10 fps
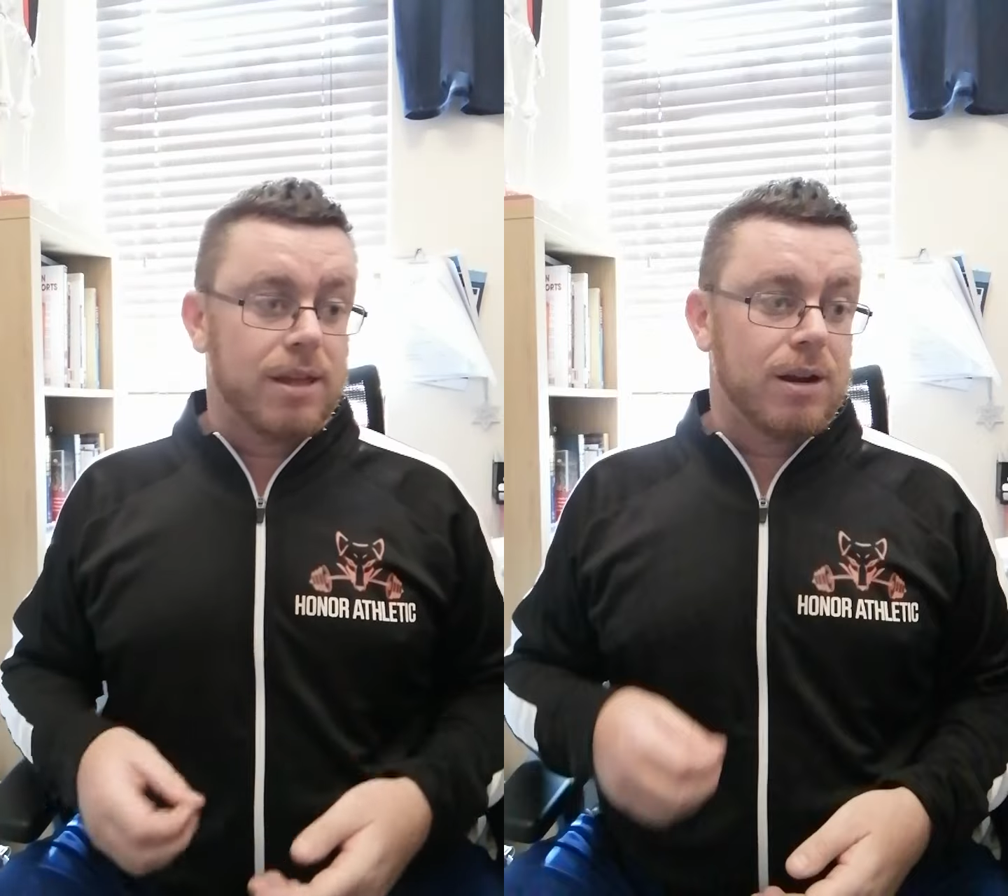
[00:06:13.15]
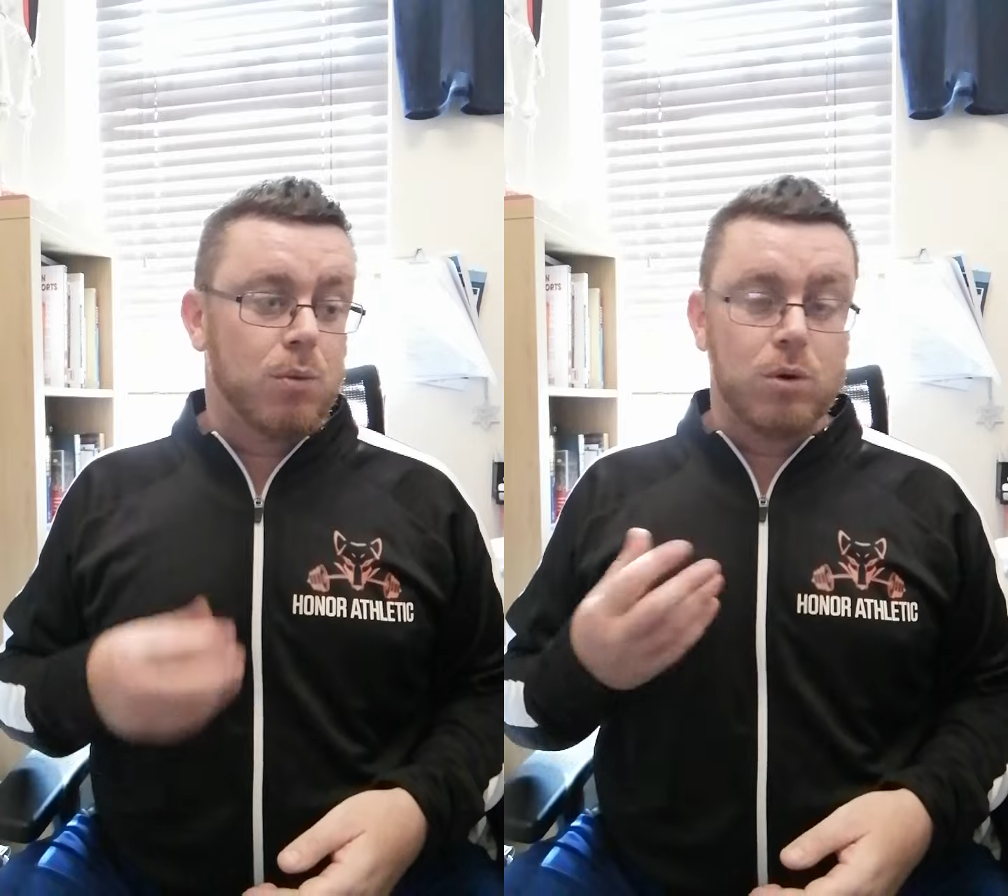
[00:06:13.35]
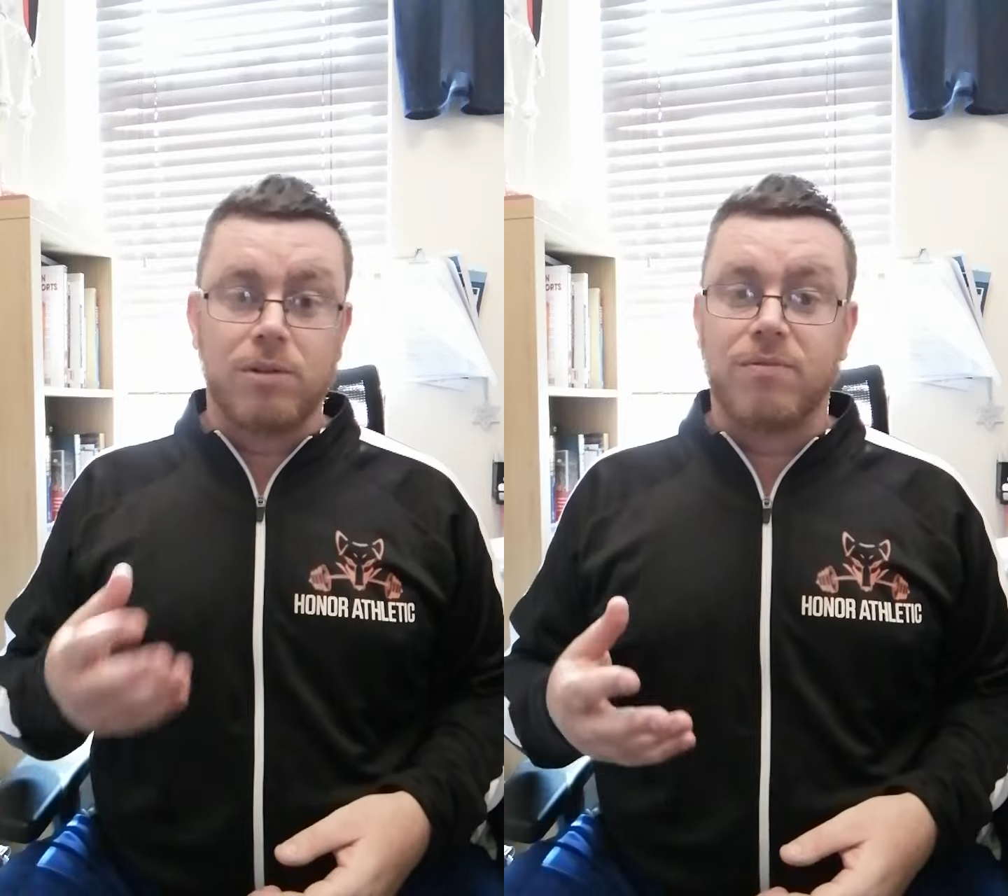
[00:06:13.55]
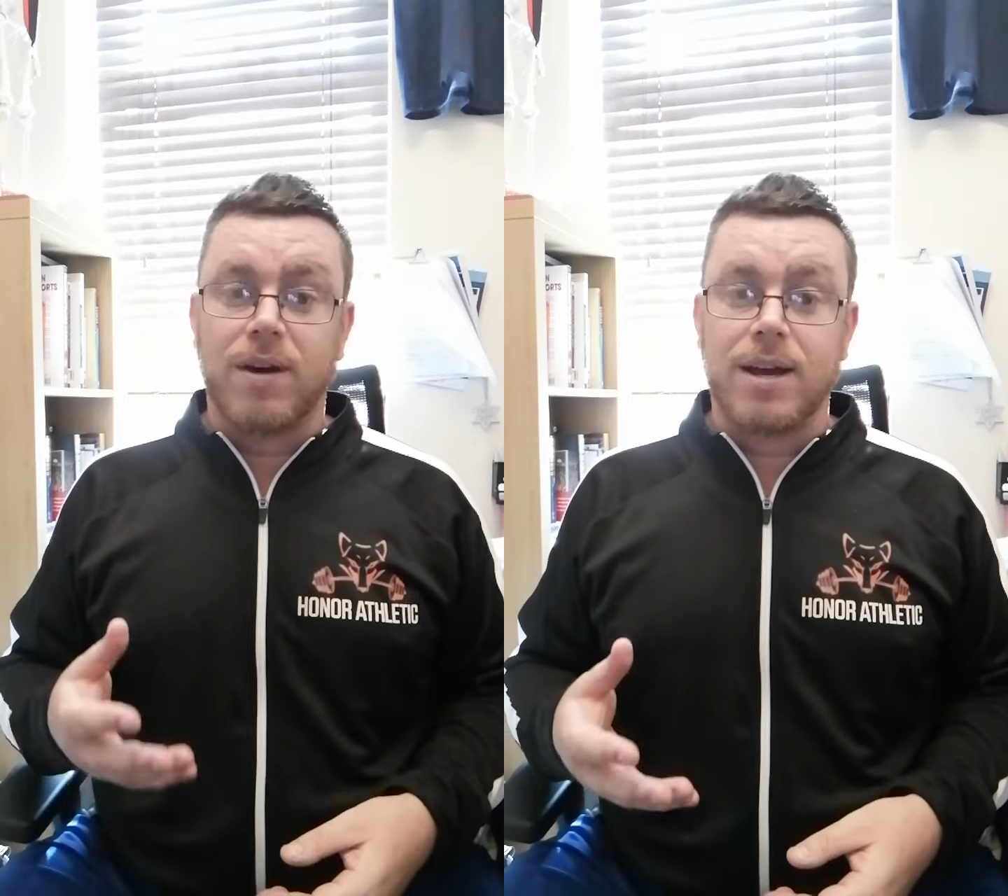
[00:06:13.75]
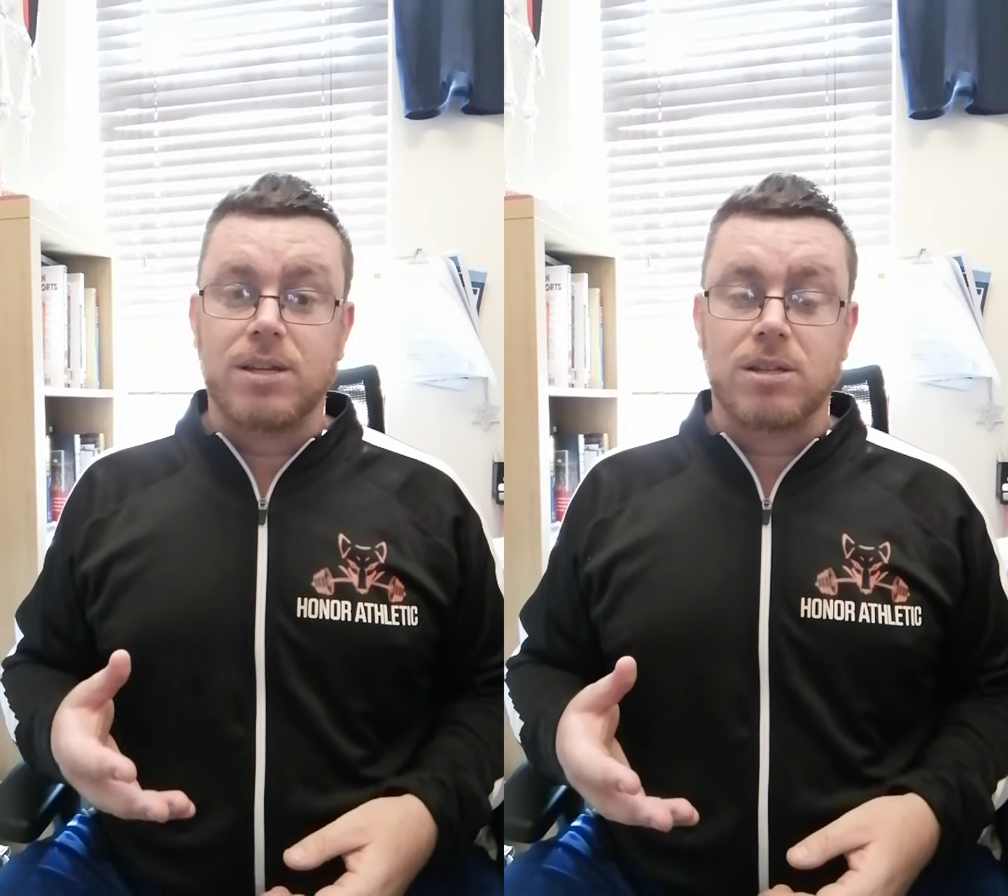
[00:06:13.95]
then I would
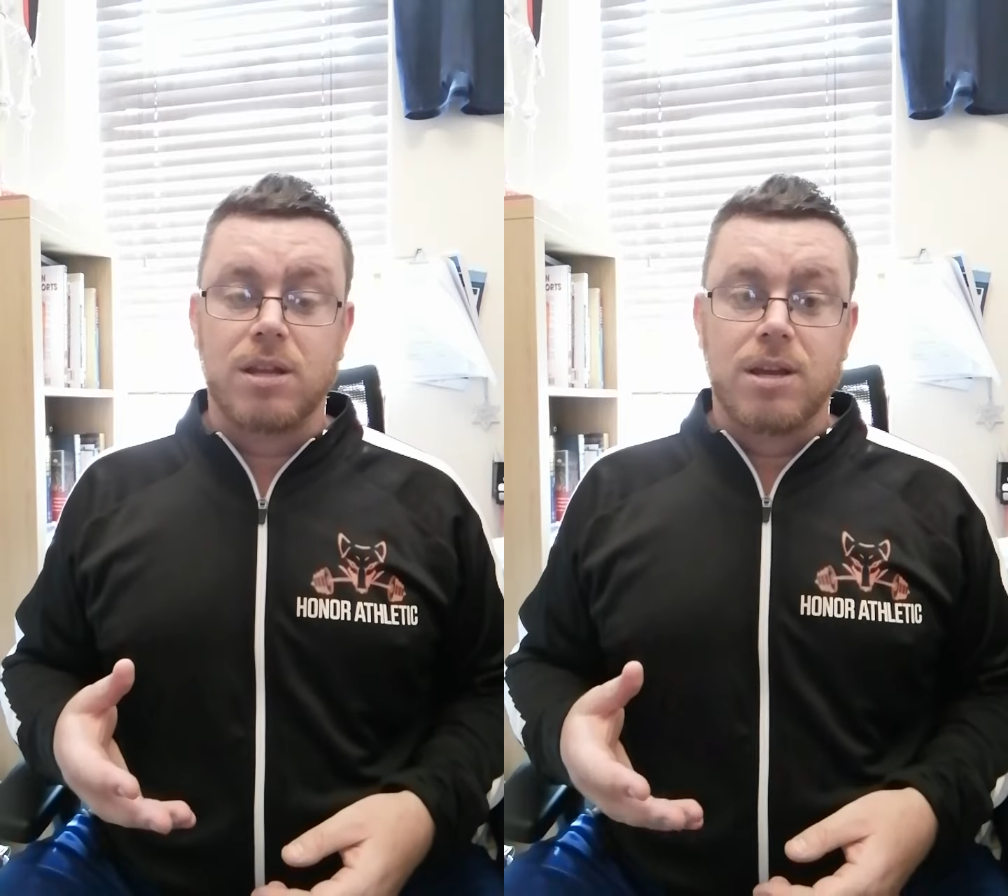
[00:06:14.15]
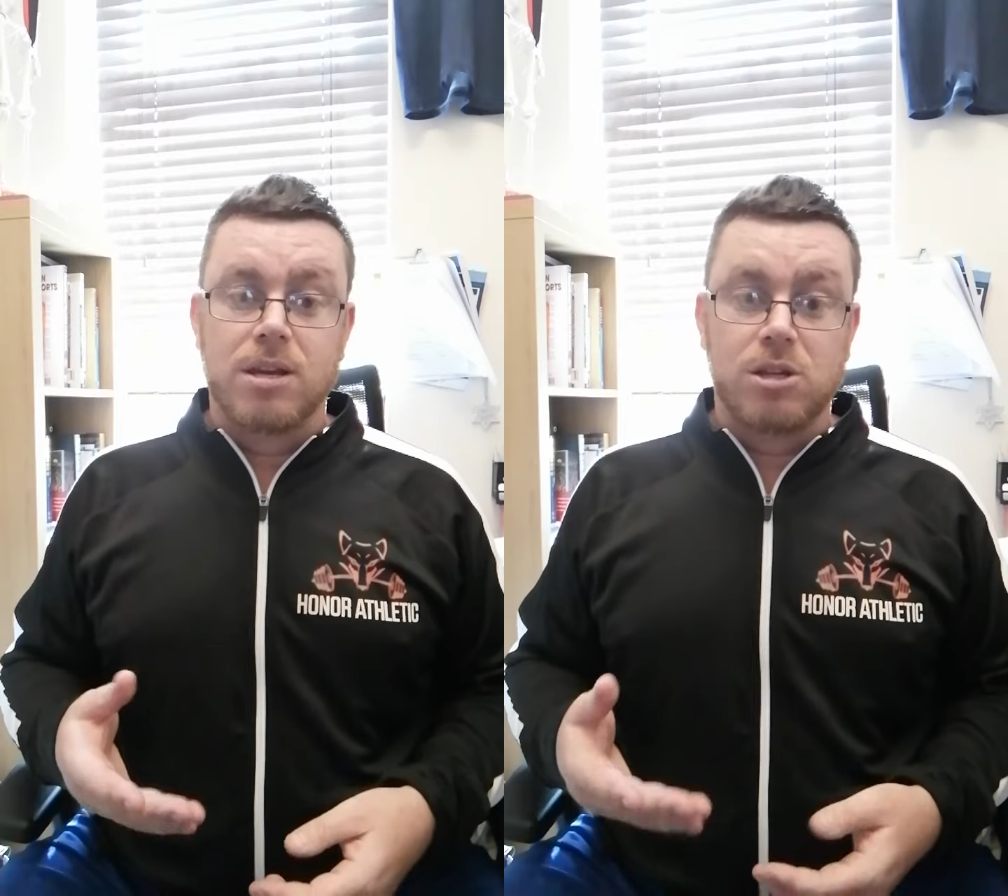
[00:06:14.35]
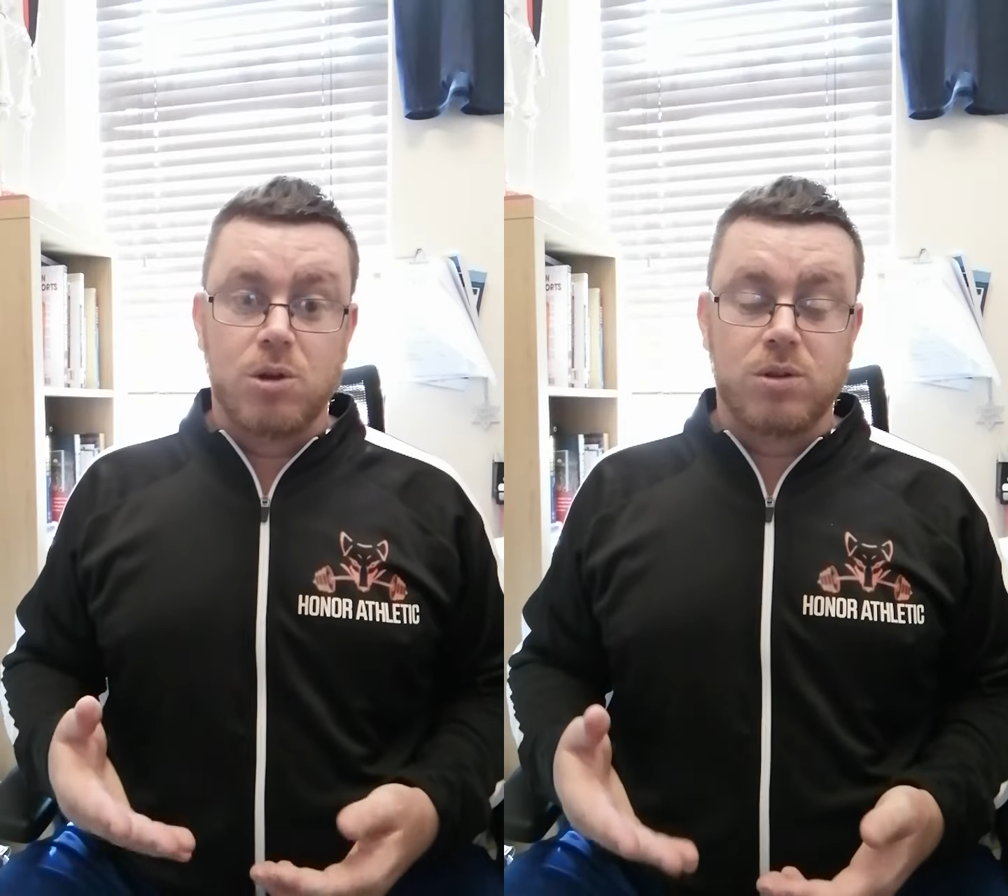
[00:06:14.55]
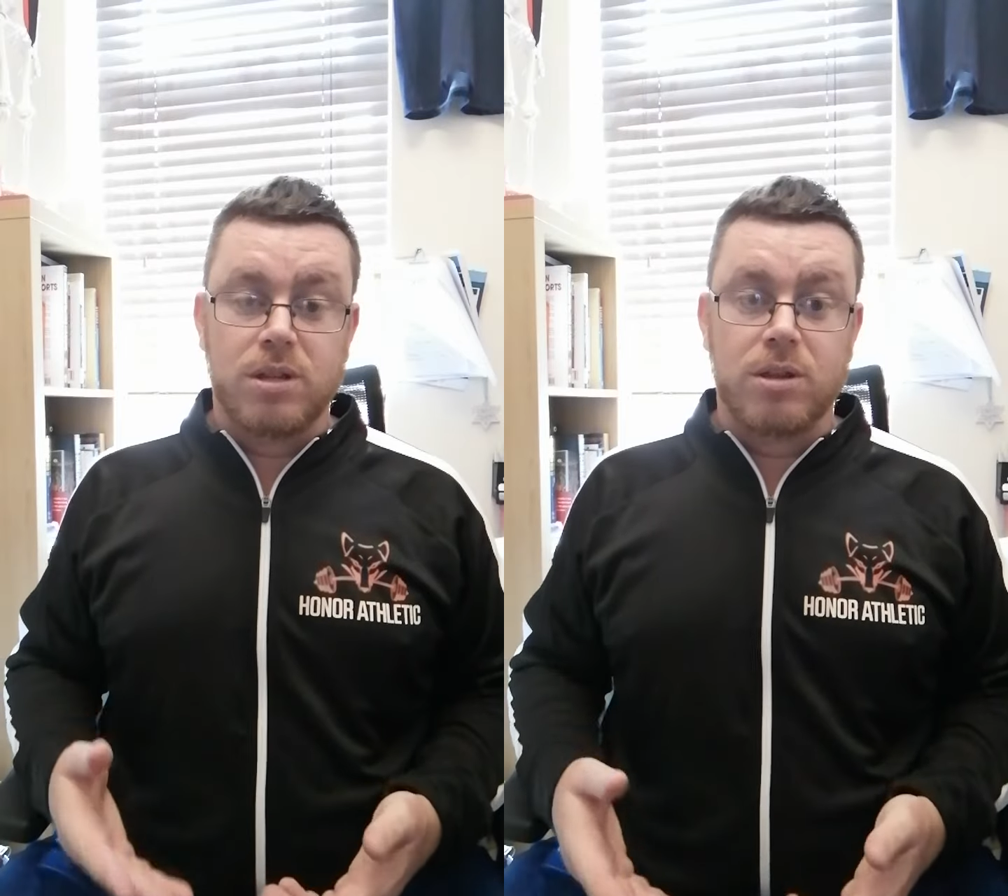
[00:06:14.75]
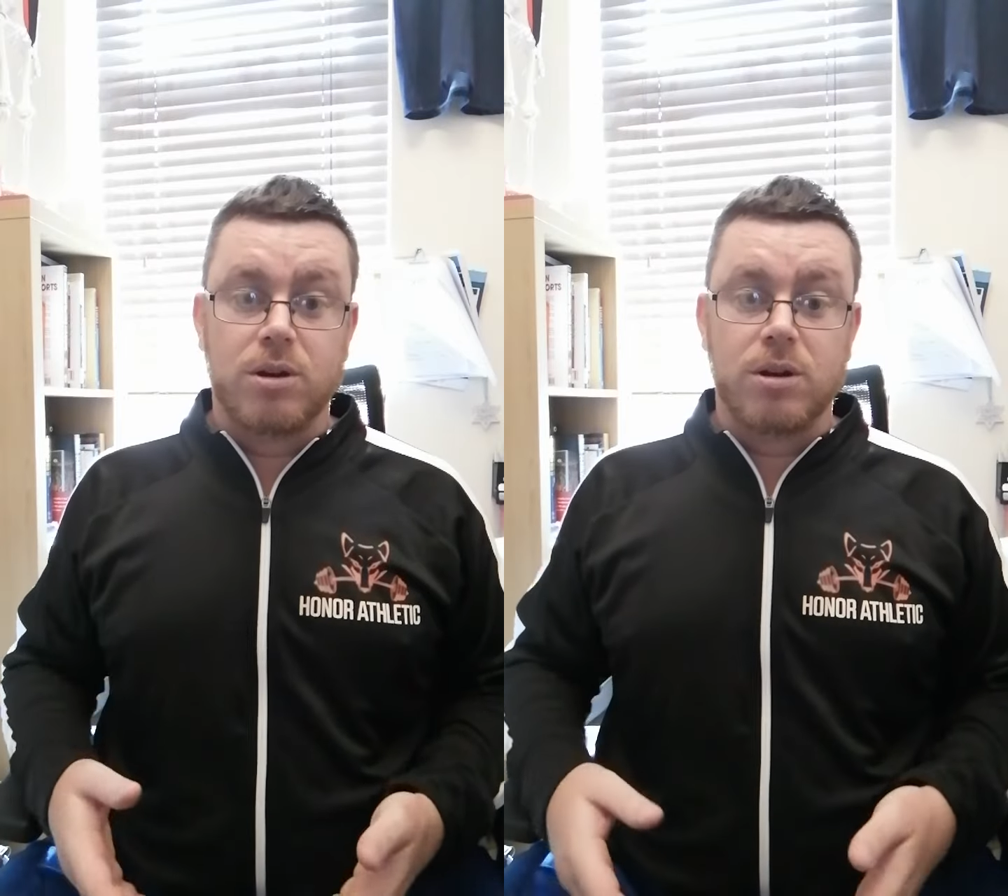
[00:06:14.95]
advise
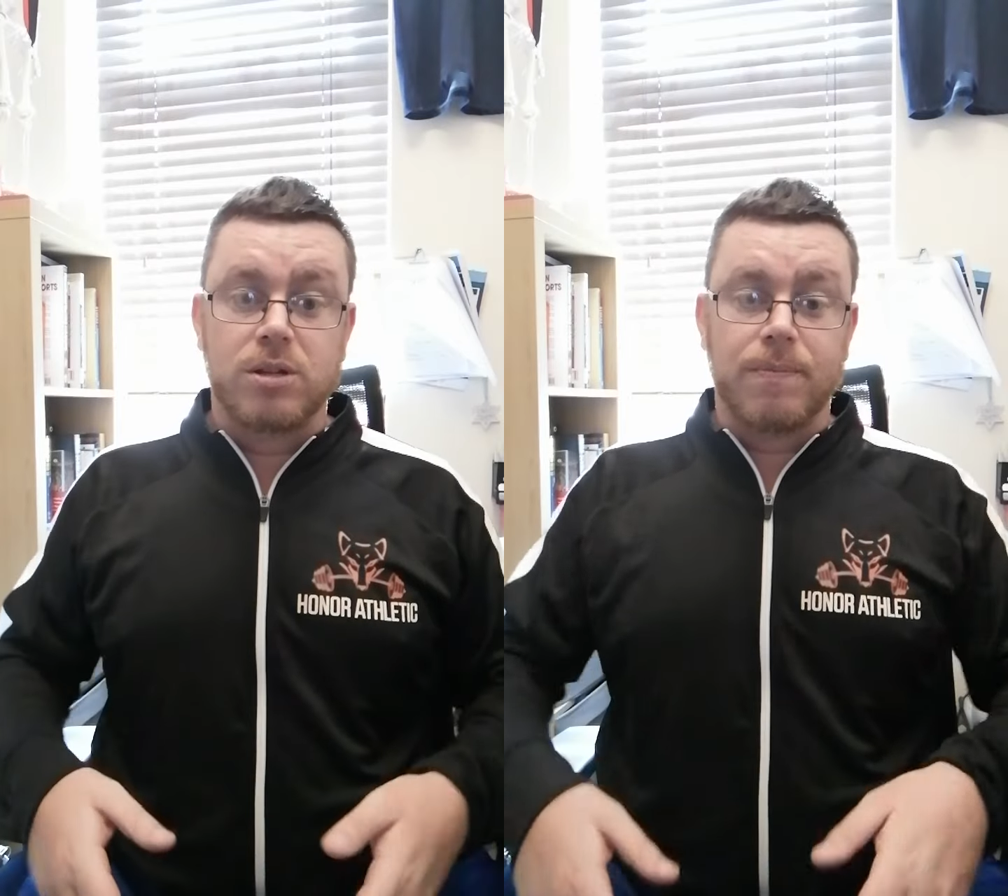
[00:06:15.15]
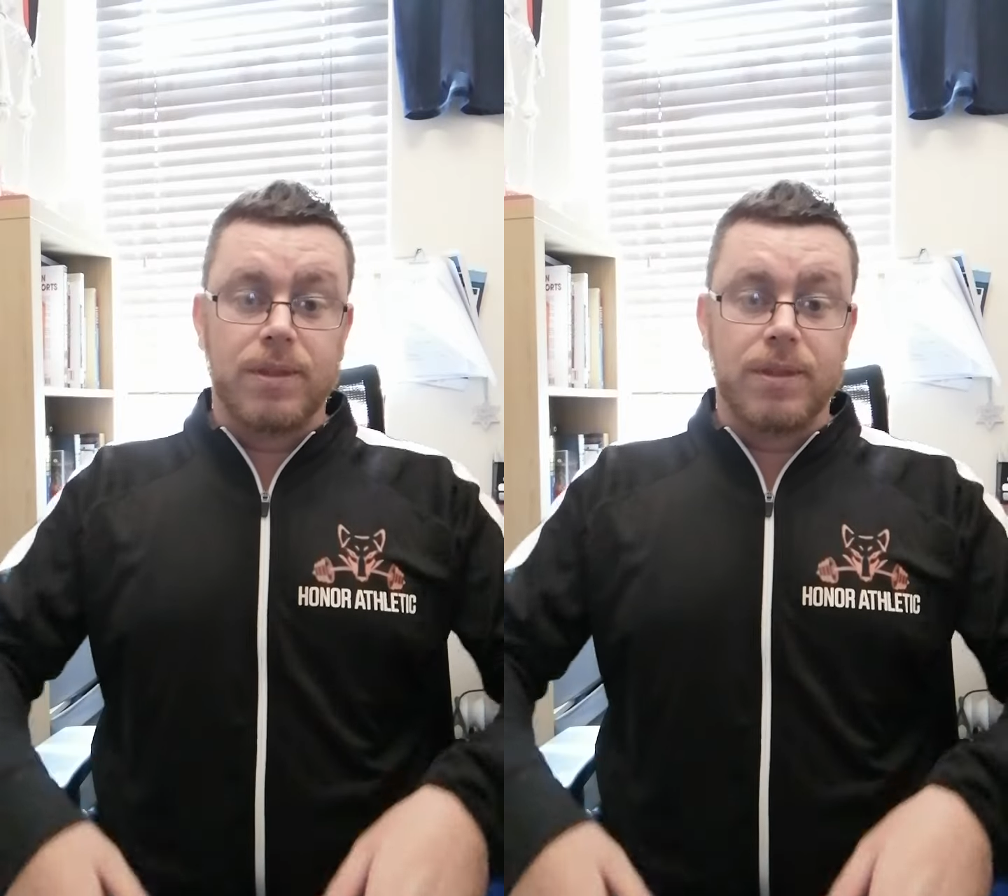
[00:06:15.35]
using those.